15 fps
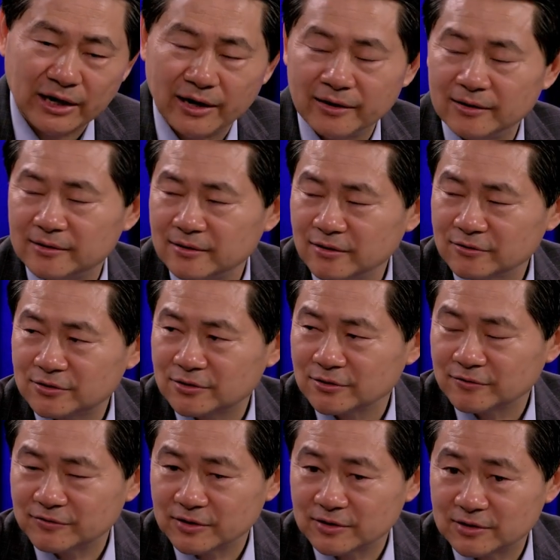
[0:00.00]
and also
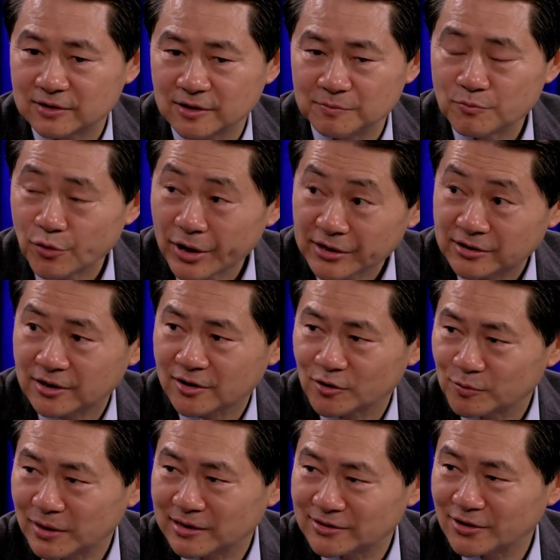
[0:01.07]
of its embrace the
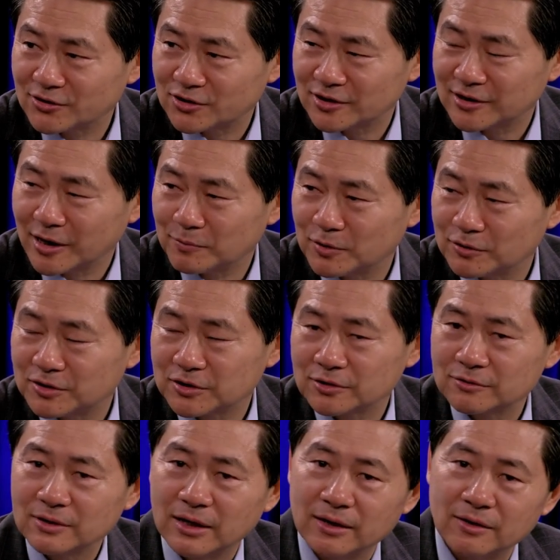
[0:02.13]
globalization,
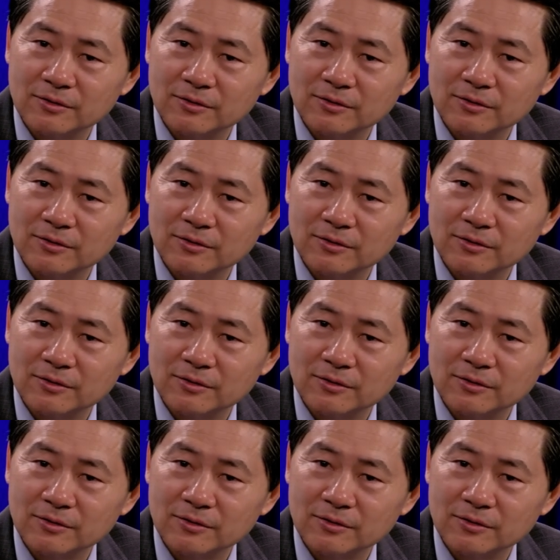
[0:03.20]
WTO,